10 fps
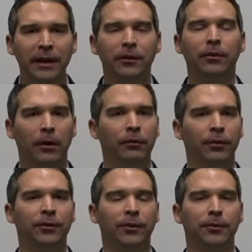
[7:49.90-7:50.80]
in your
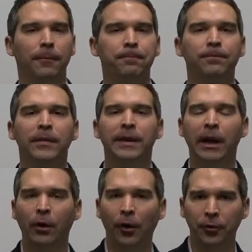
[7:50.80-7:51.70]
nervous system.
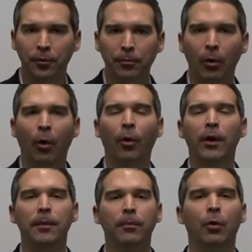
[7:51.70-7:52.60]
It causes more
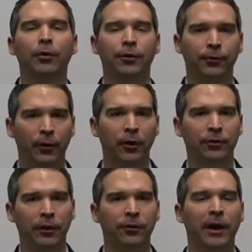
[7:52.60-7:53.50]
and more
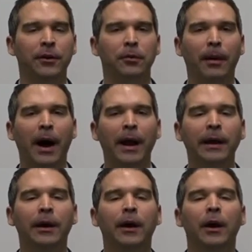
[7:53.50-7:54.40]
dysfunction inside your
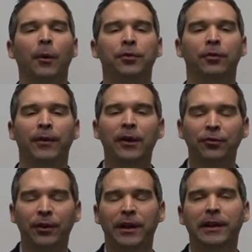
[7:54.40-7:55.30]
body, which
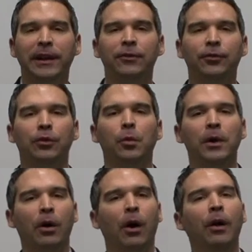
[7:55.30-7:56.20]
eventually can lead to what we
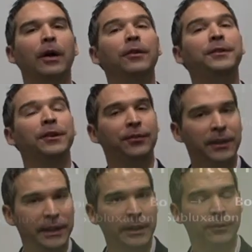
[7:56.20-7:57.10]
call
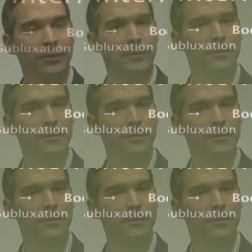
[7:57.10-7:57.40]
disease,